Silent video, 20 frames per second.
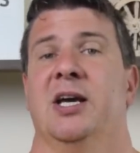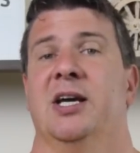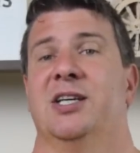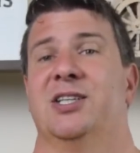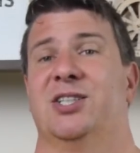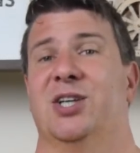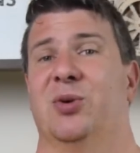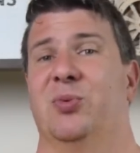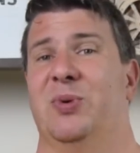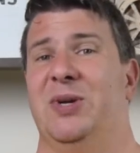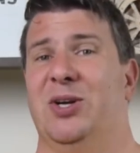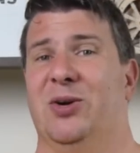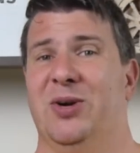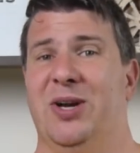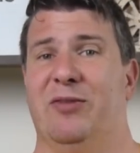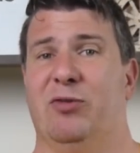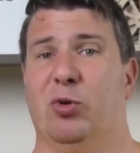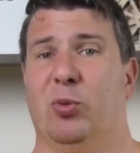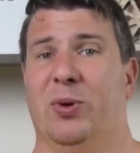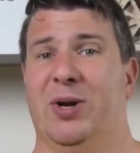So we don't
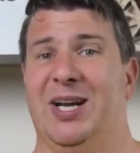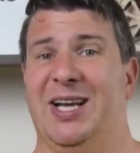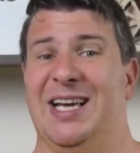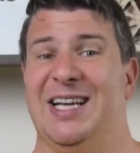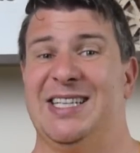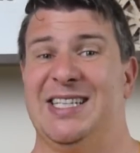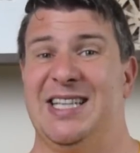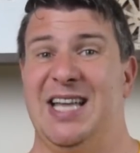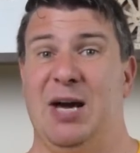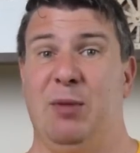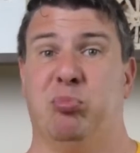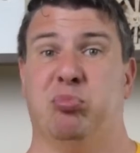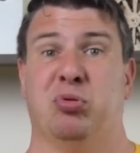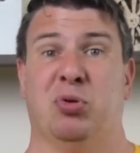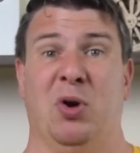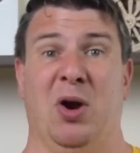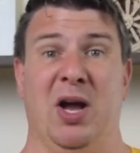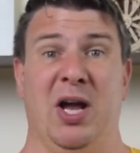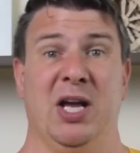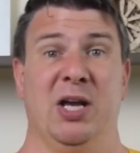ever want to get to that
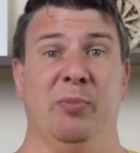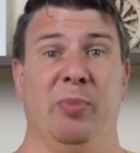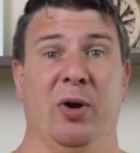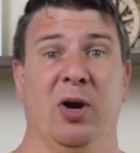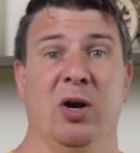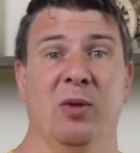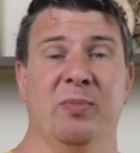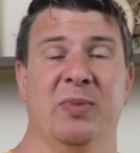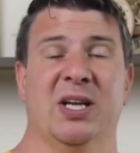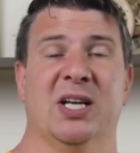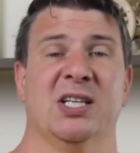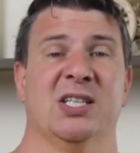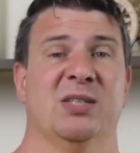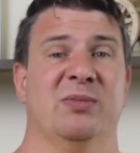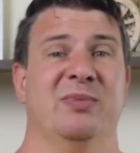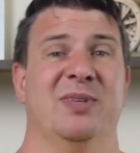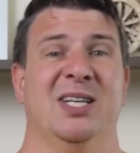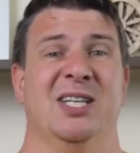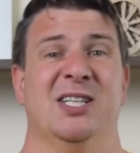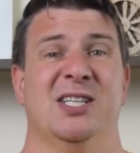prying part because it
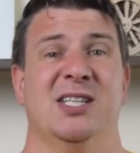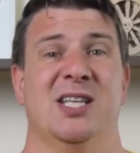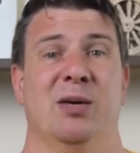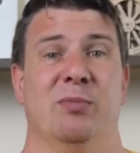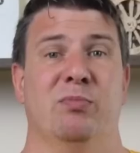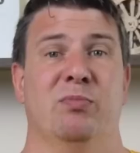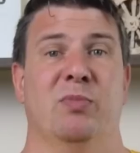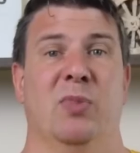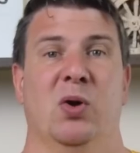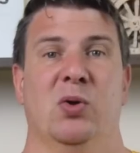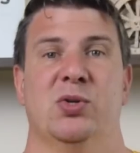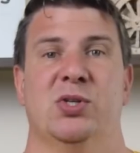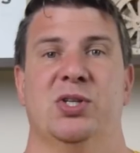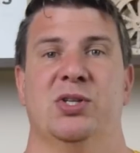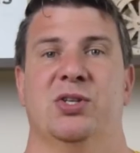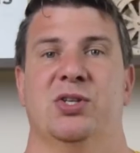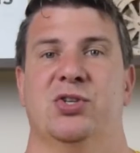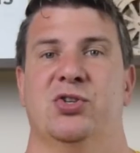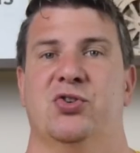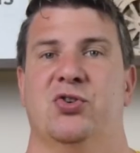means that most
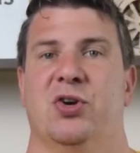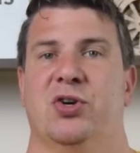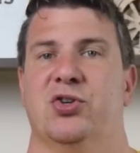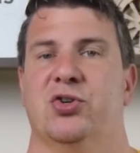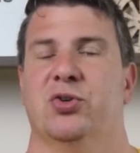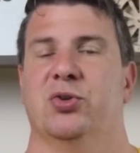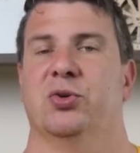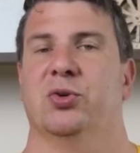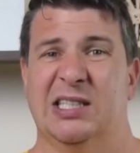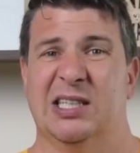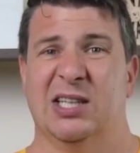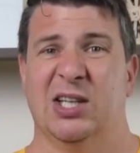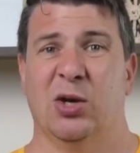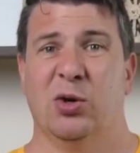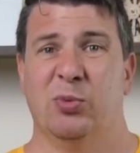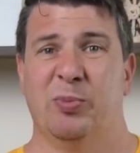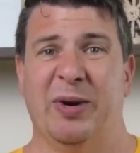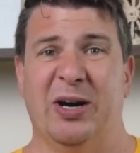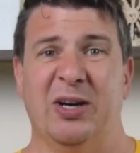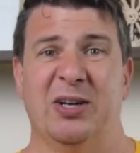of the structural
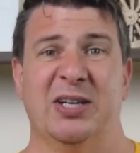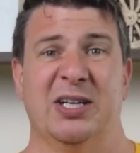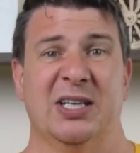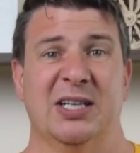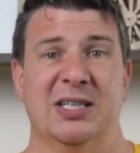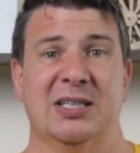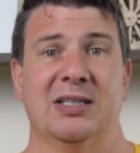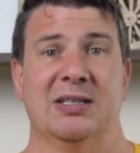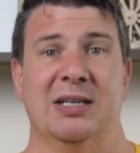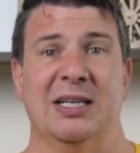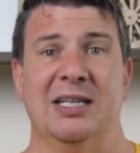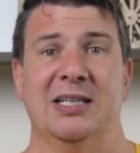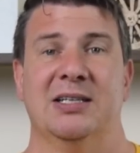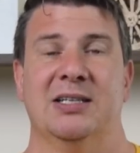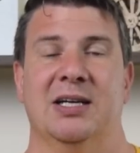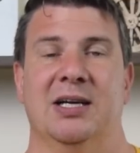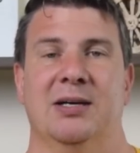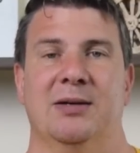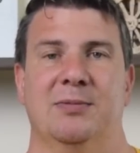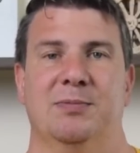load-bearing
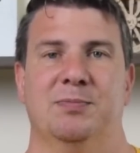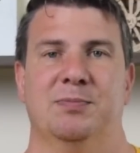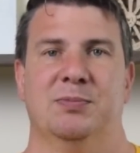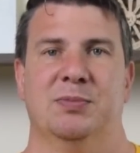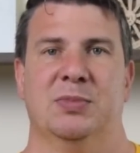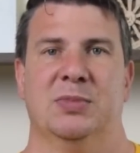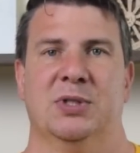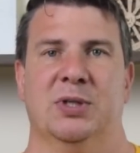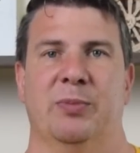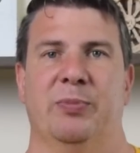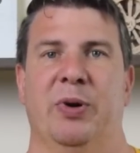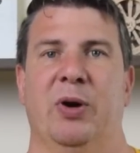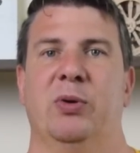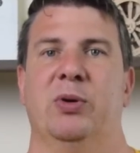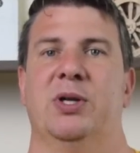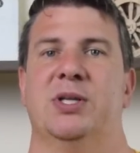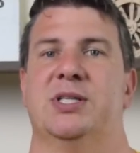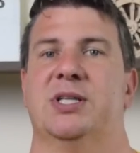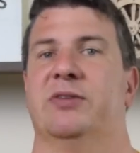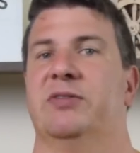
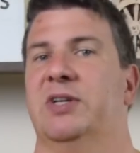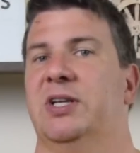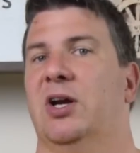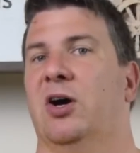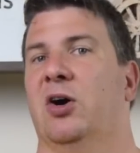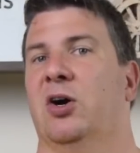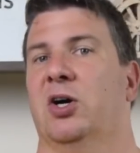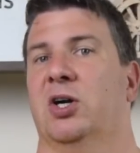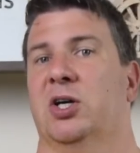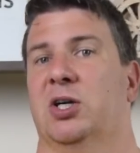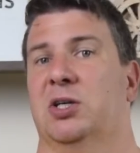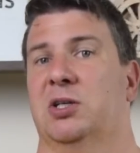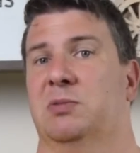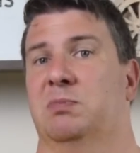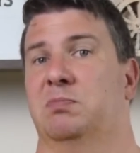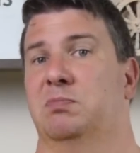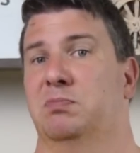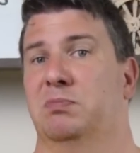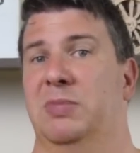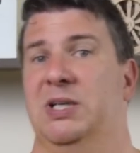components of it are
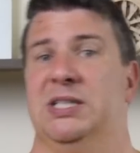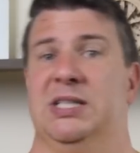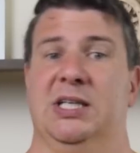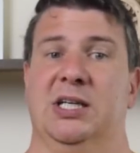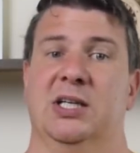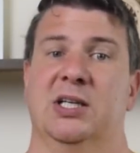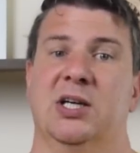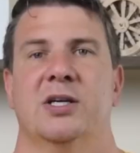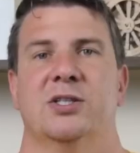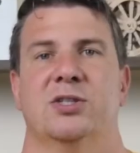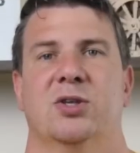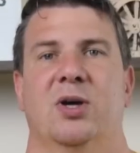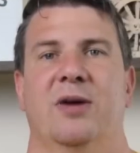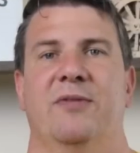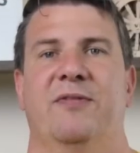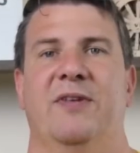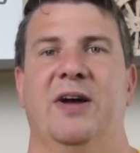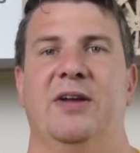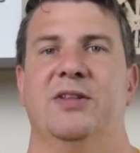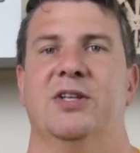missing. So I
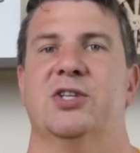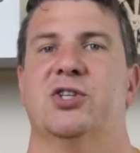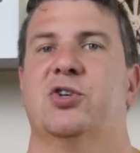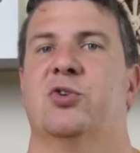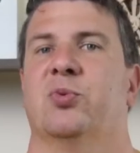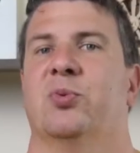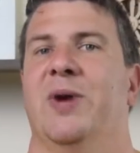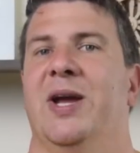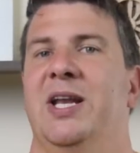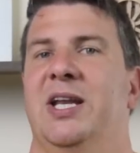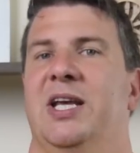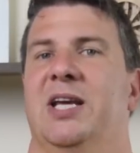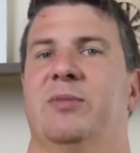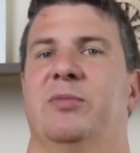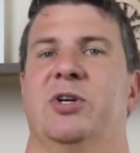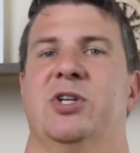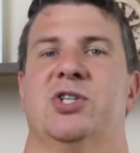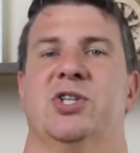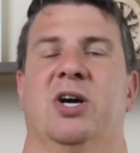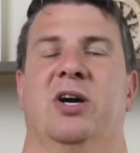found this great
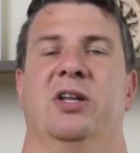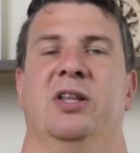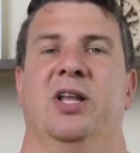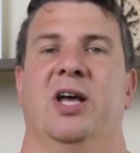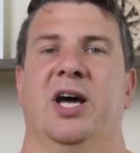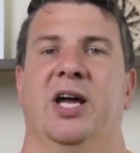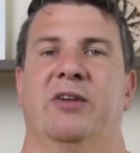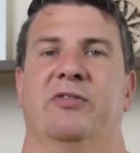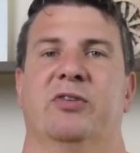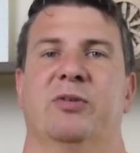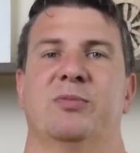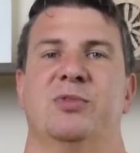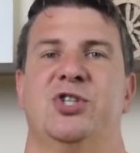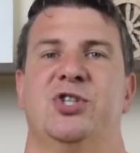image online from